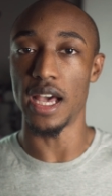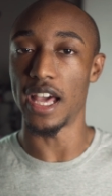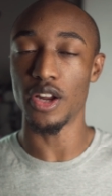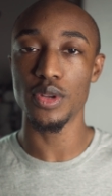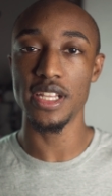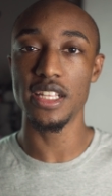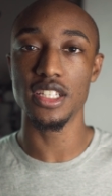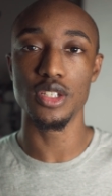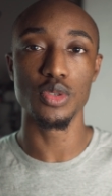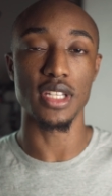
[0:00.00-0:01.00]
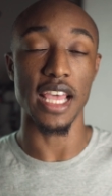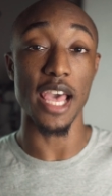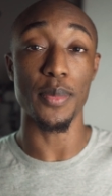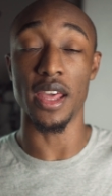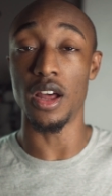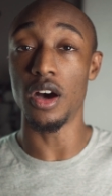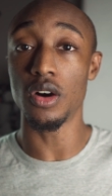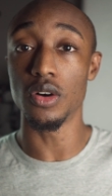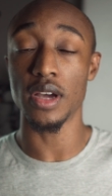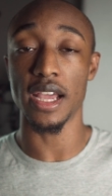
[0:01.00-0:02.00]
I don't need to use the app at
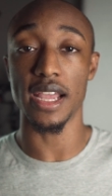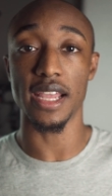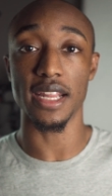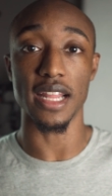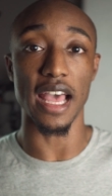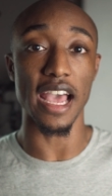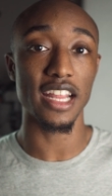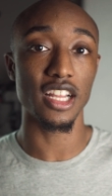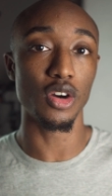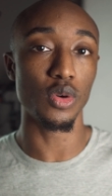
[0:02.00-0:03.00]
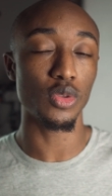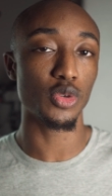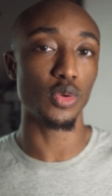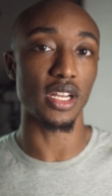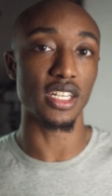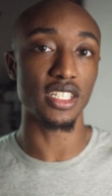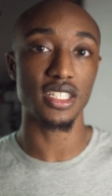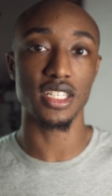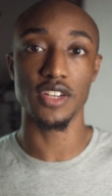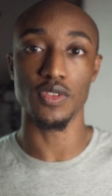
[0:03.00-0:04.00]
all and I can go through and
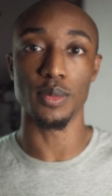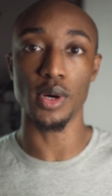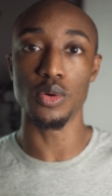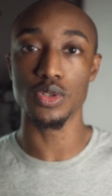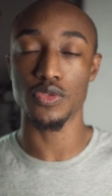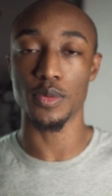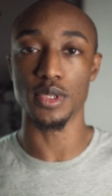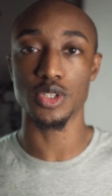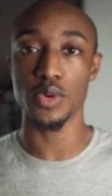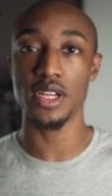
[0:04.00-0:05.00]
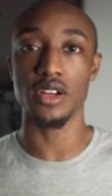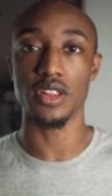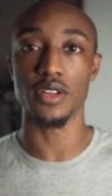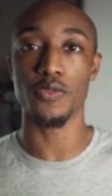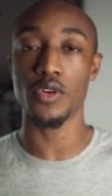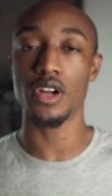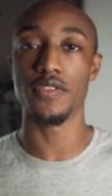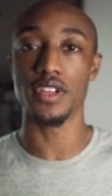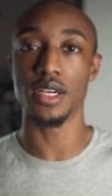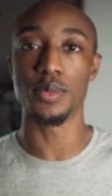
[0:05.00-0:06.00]
adjust the different modes from the screen on the front
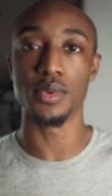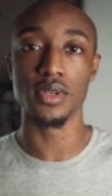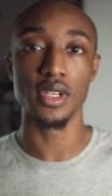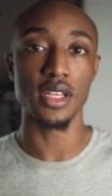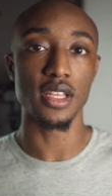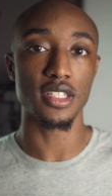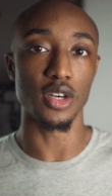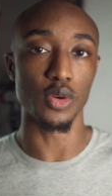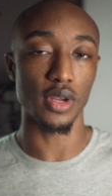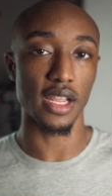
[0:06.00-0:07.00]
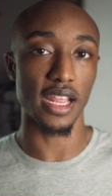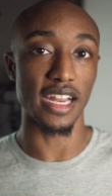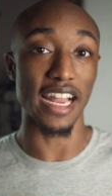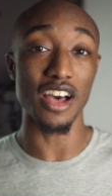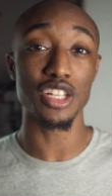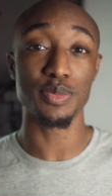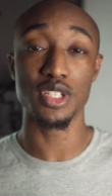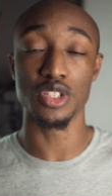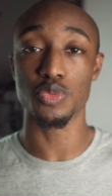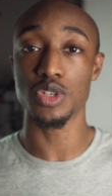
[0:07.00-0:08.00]
of the gimbal. So it allows
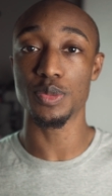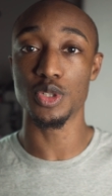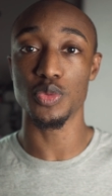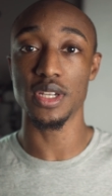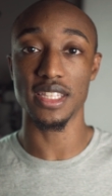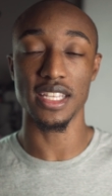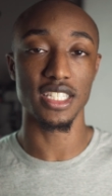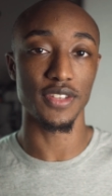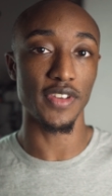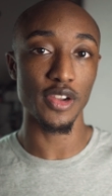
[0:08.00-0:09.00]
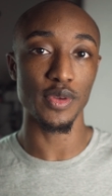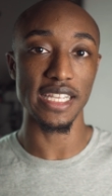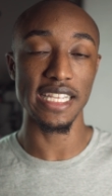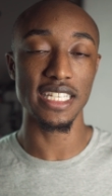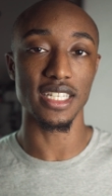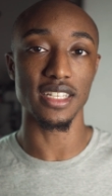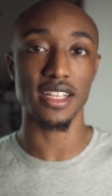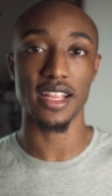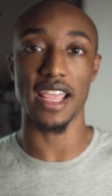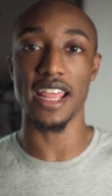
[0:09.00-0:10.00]
me to switch between things very
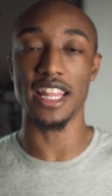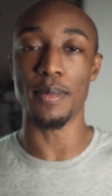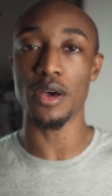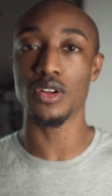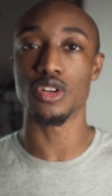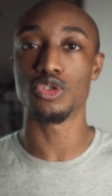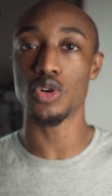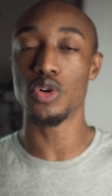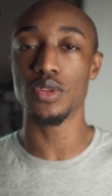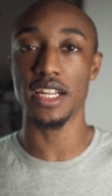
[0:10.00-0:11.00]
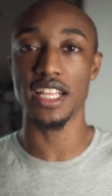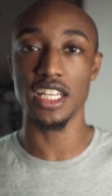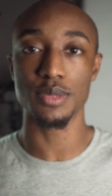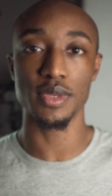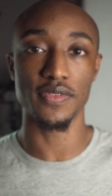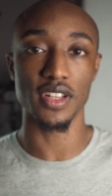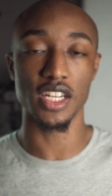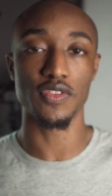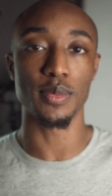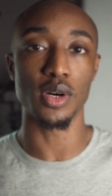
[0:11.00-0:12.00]
easily and the amount of control that it gives me for the
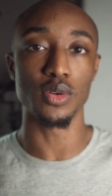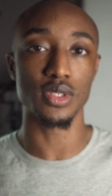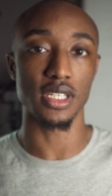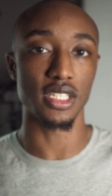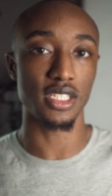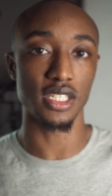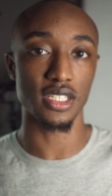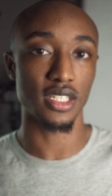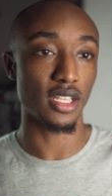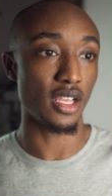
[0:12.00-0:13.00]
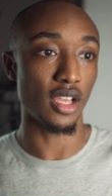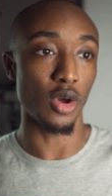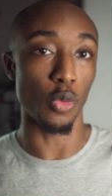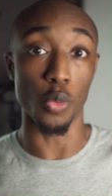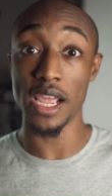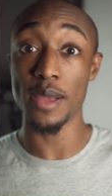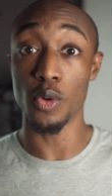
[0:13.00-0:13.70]
different modes is just way